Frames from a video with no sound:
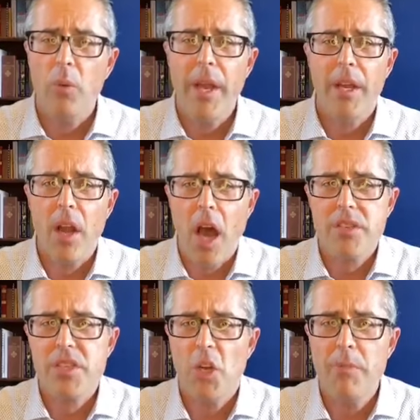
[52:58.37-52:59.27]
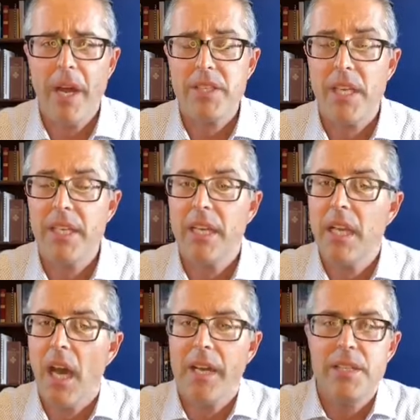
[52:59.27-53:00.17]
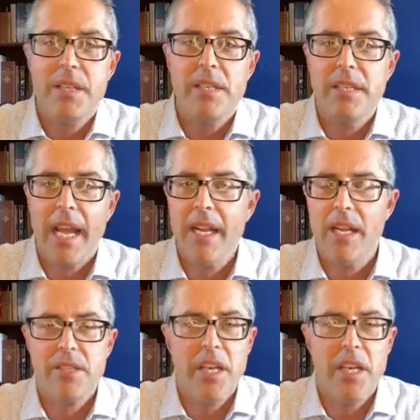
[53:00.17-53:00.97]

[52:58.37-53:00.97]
We had lost so much, and yet God had sustained us.